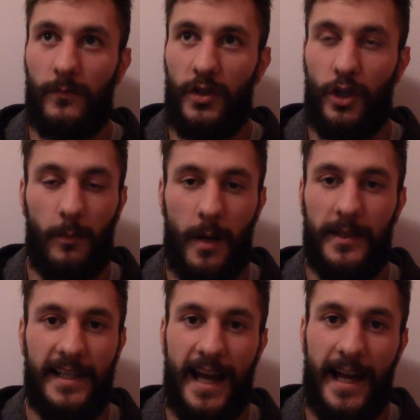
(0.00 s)
your mom
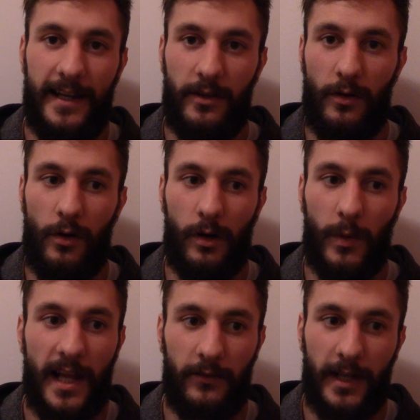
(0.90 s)
and dad or
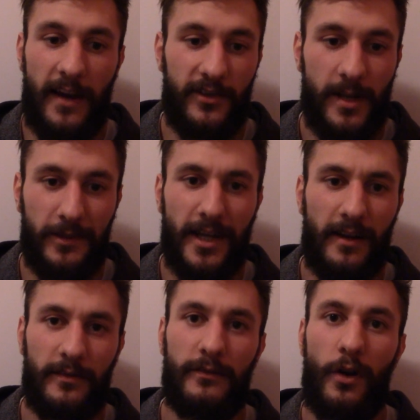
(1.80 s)
whatever, every time you talk
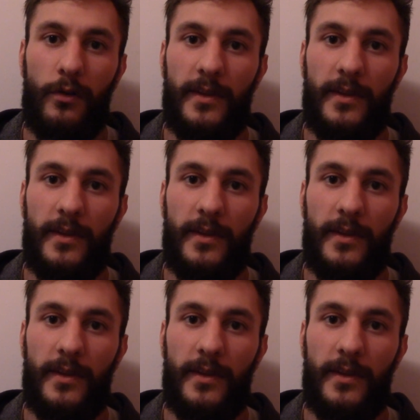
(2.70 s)
on the phone,